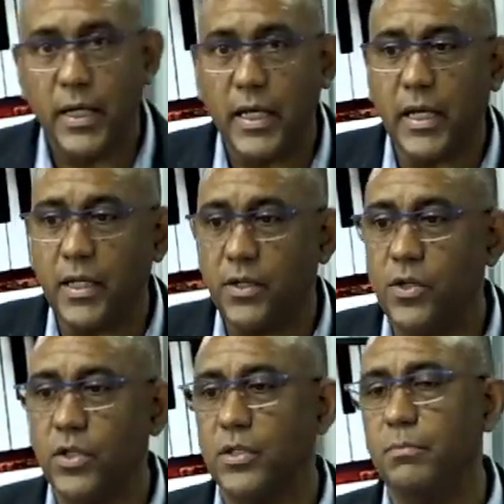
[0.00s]
it
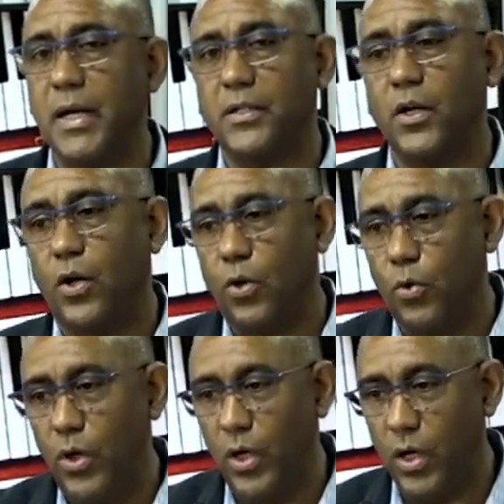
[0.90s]
doesn't matter how
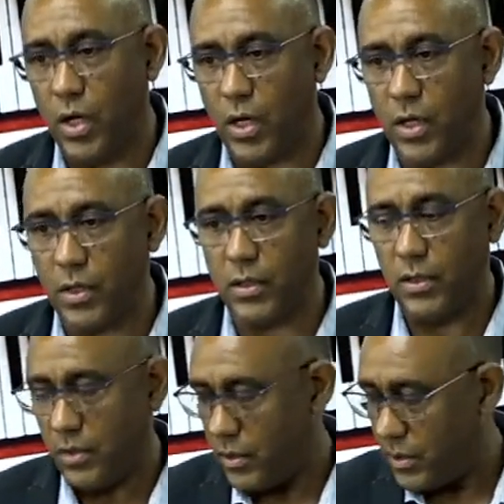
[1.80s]
long
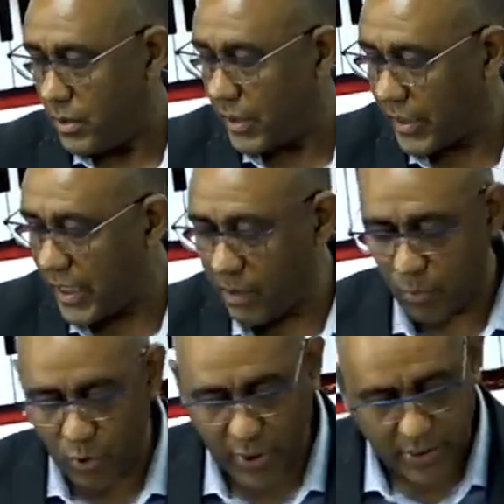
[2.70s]
the
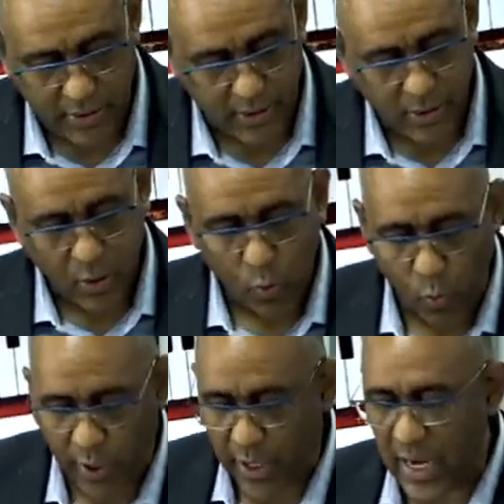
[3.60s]
keyboard is.
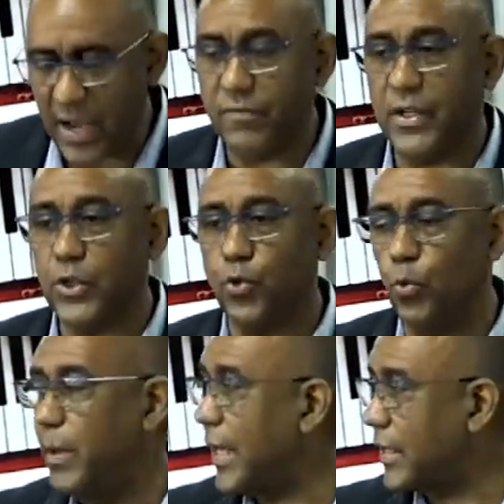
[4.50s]
Wherever the two
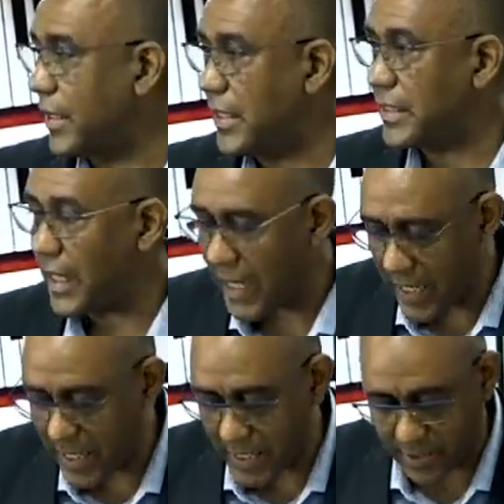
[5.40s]
black keys
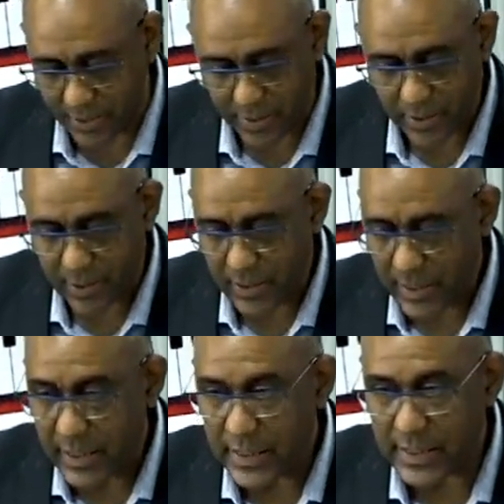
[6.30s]
are,
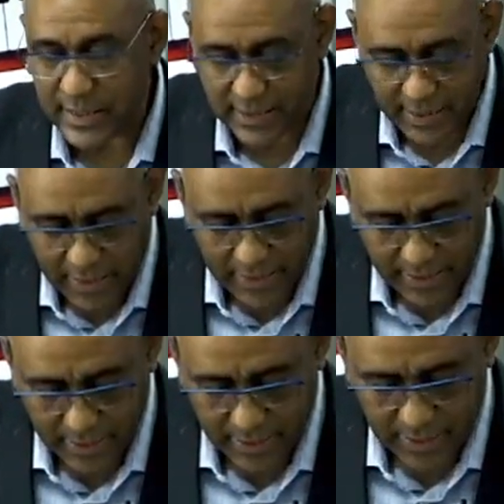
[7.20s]
C
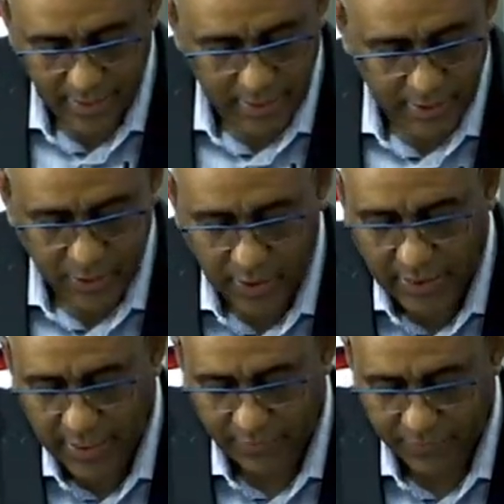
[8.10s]
is to the
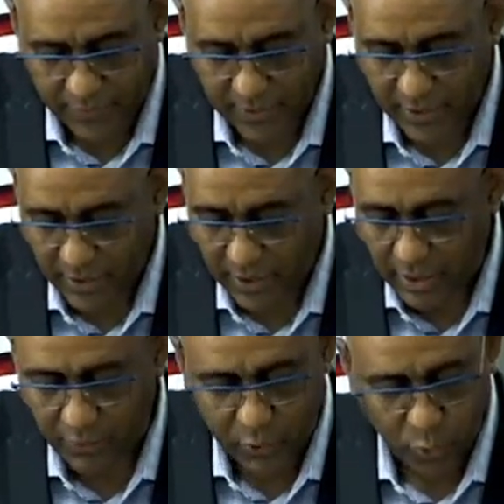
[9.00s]
left of
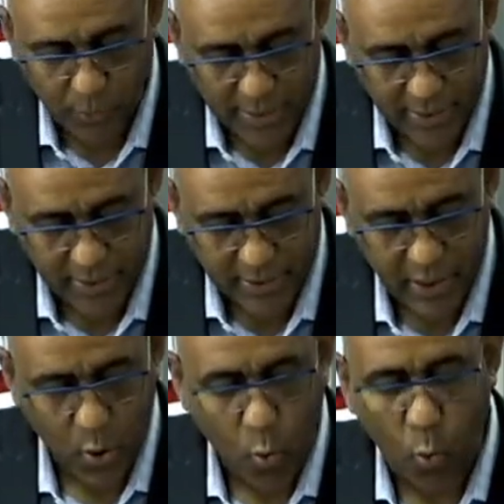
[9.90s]
the two black keys.
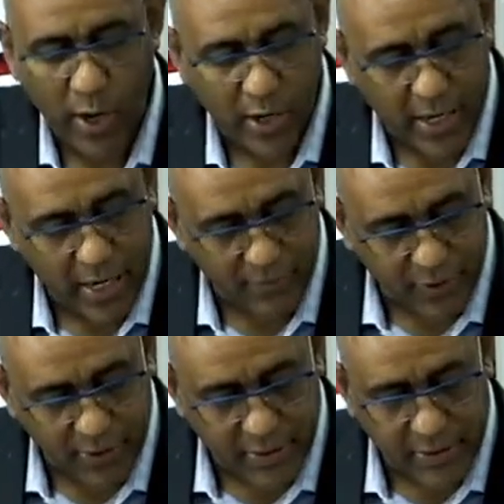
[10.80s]
Wherever
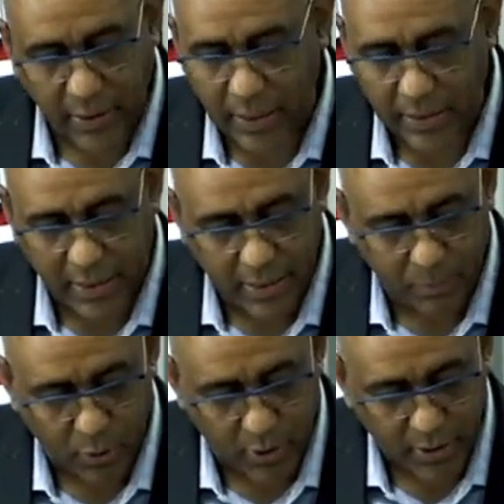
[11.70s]
it is on the
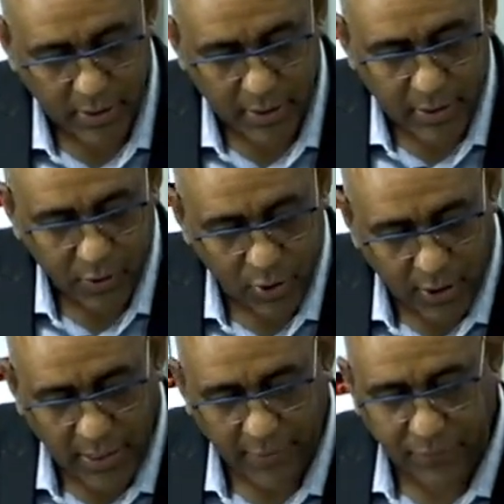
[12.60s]
keyboard, to the
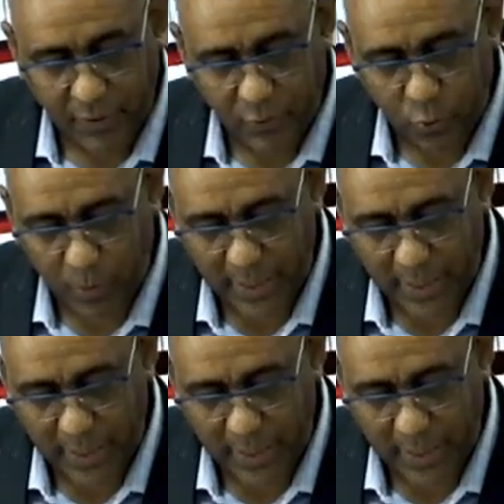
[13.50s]
left of the two black